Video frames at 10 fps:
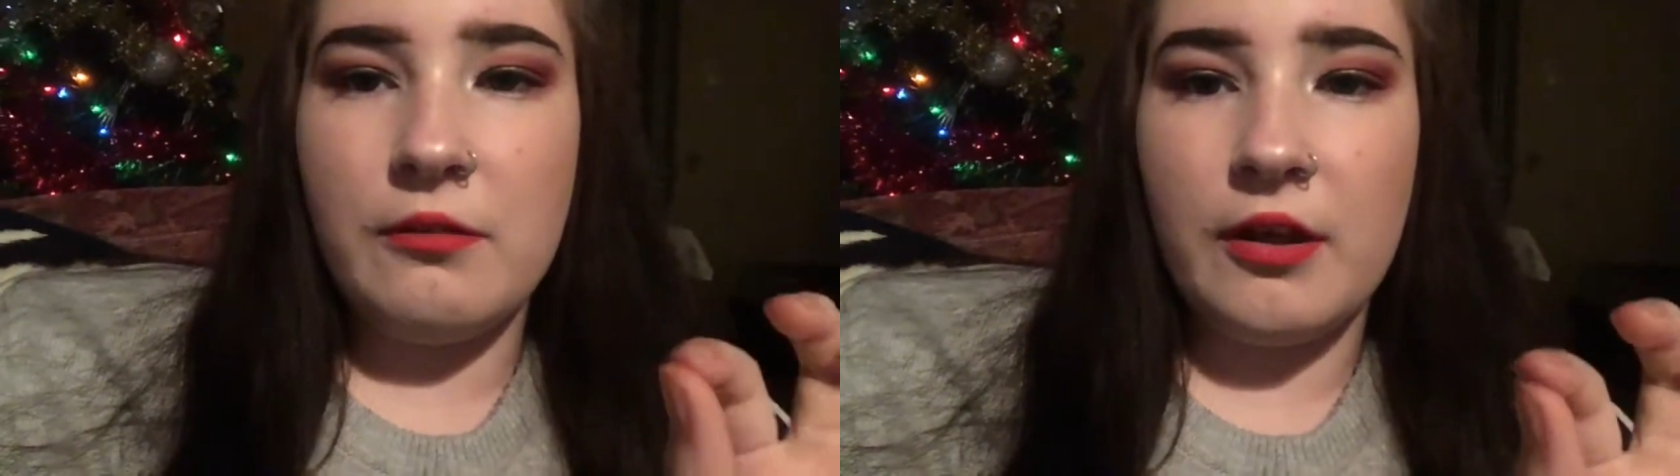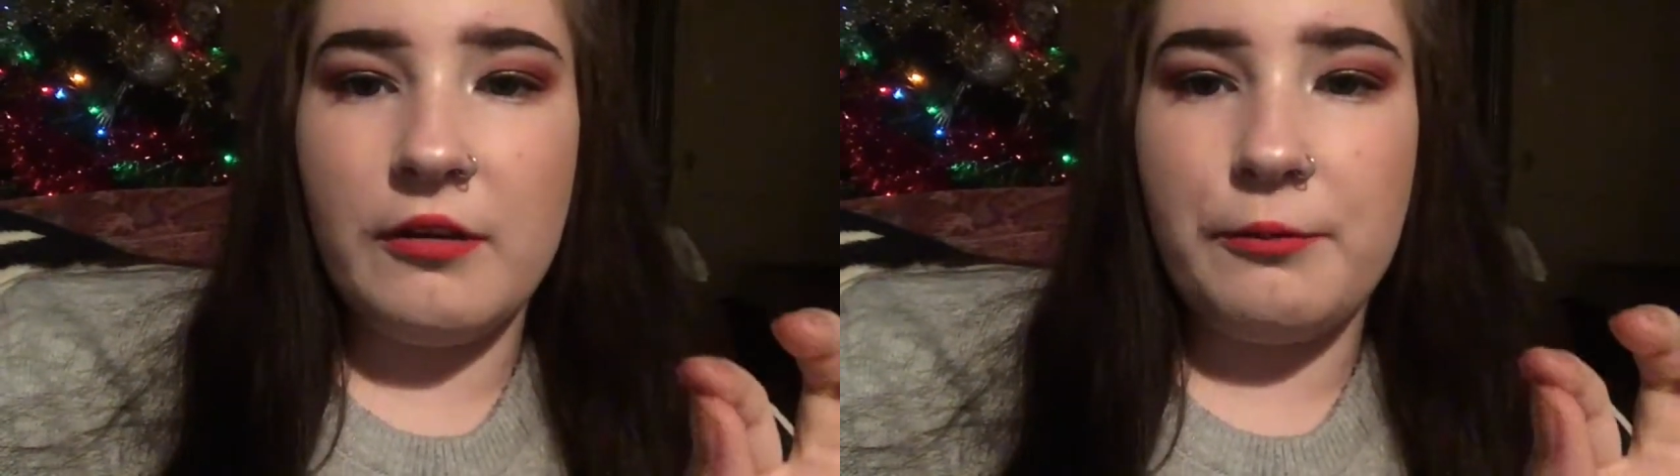
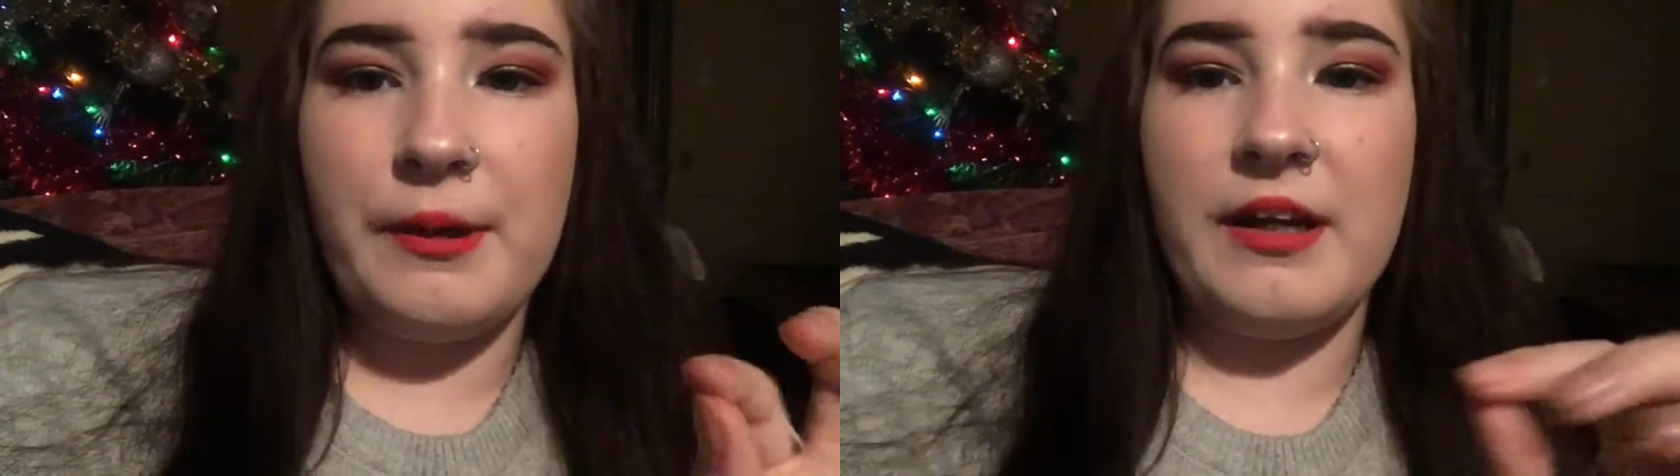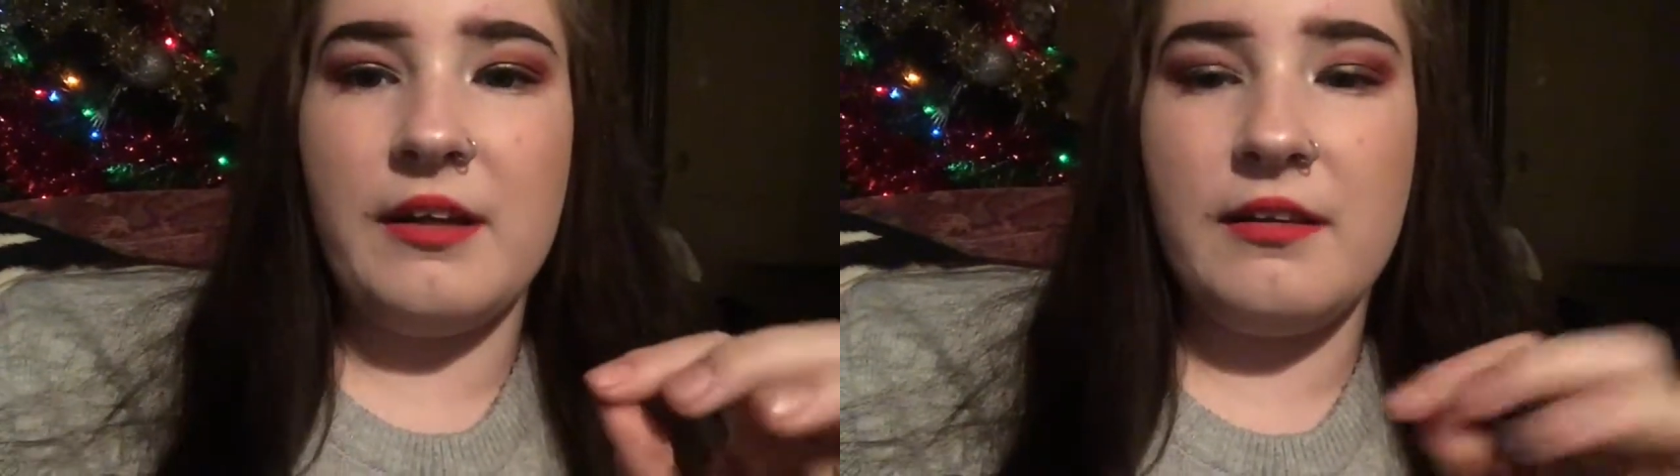like
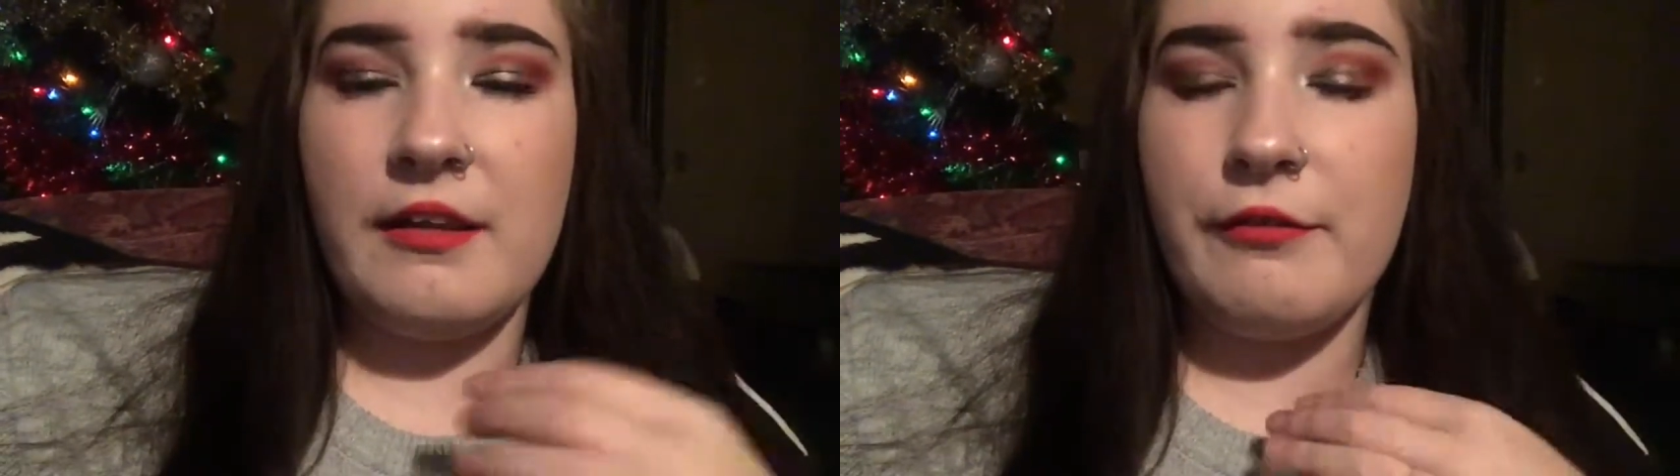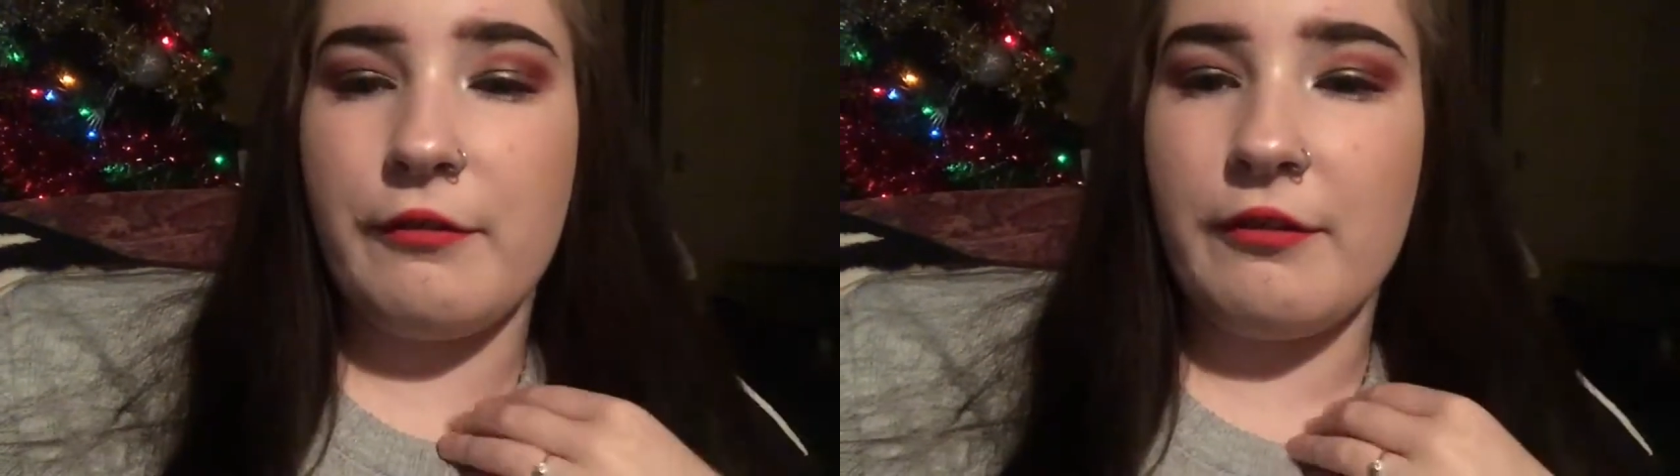when
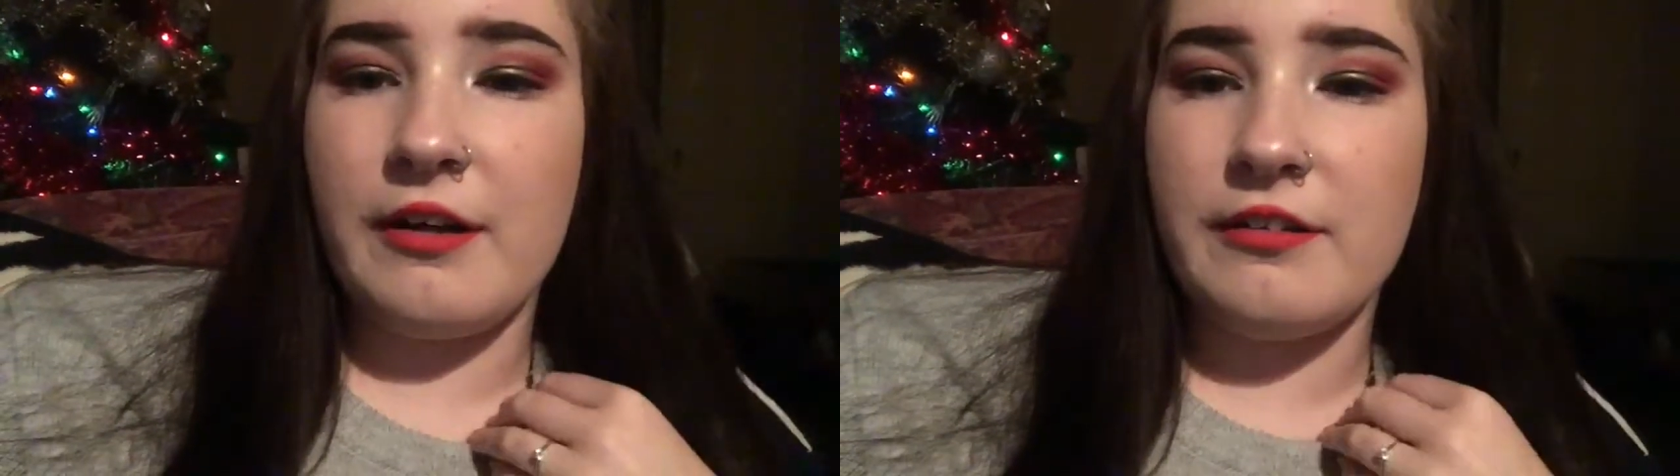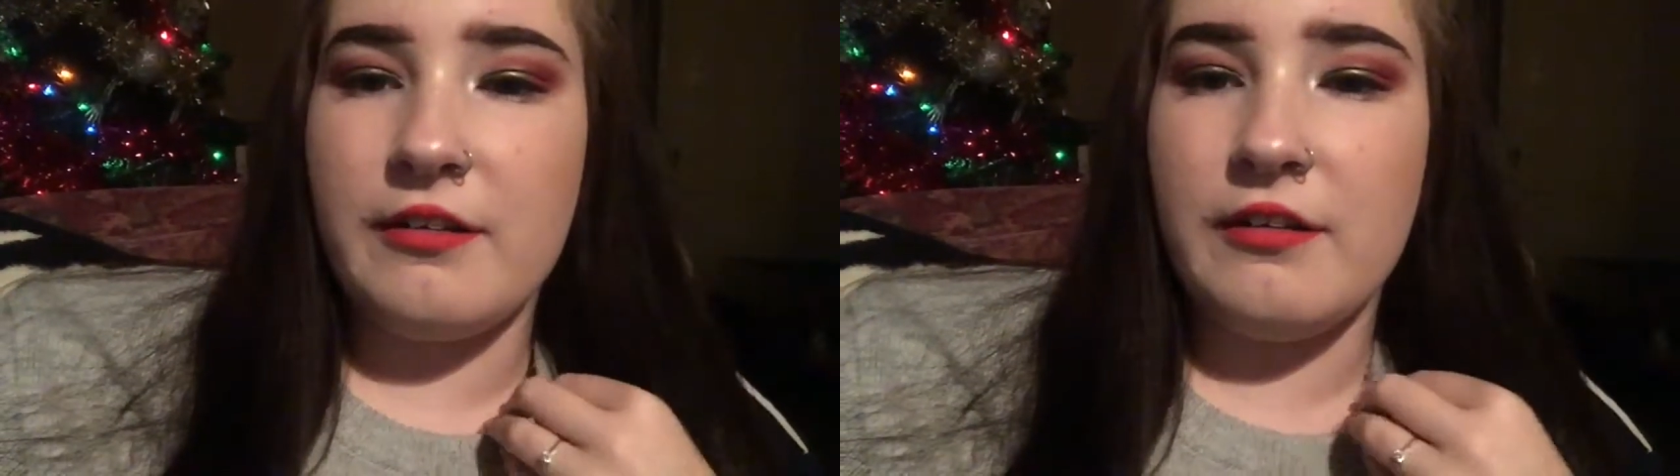they feel
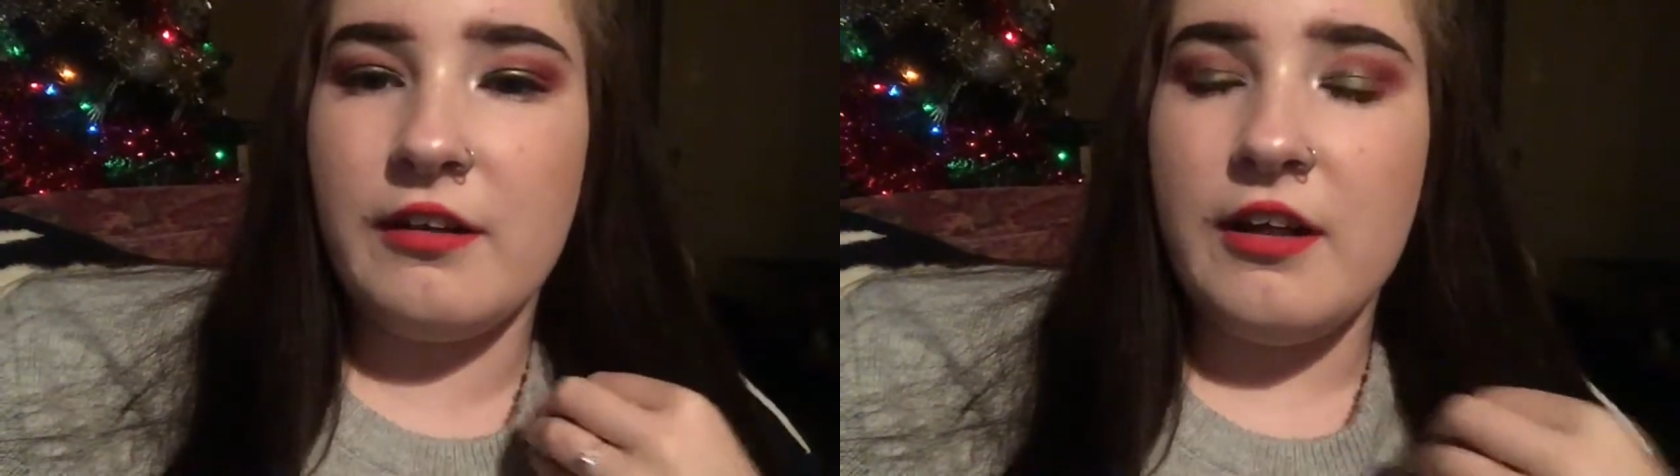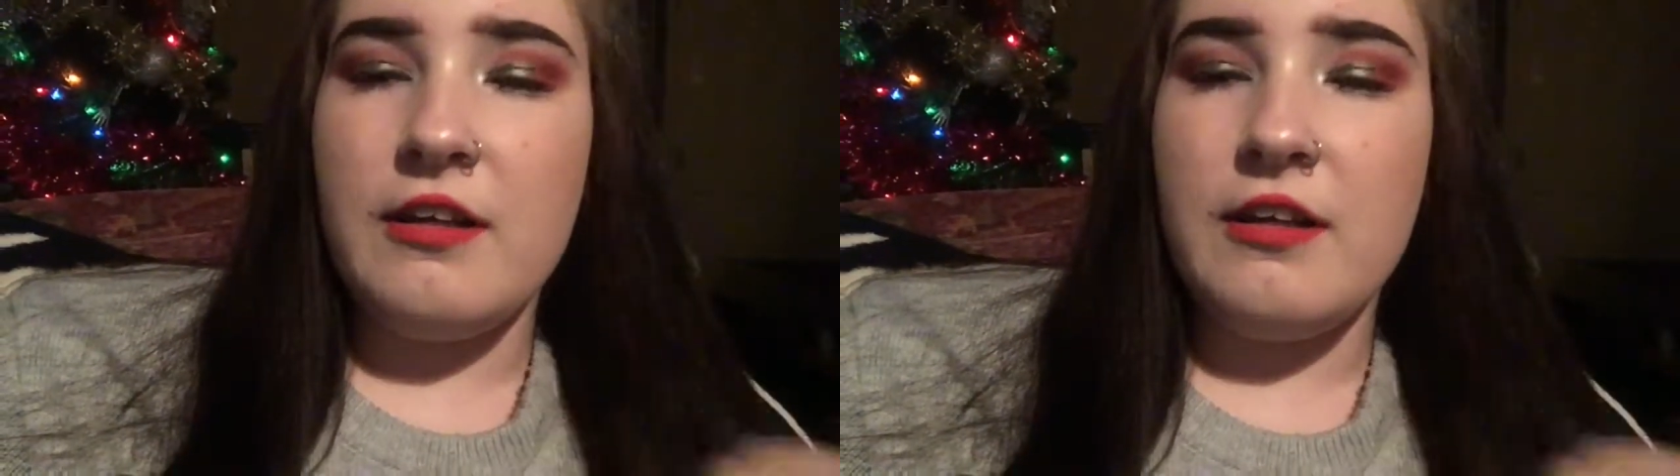threatened,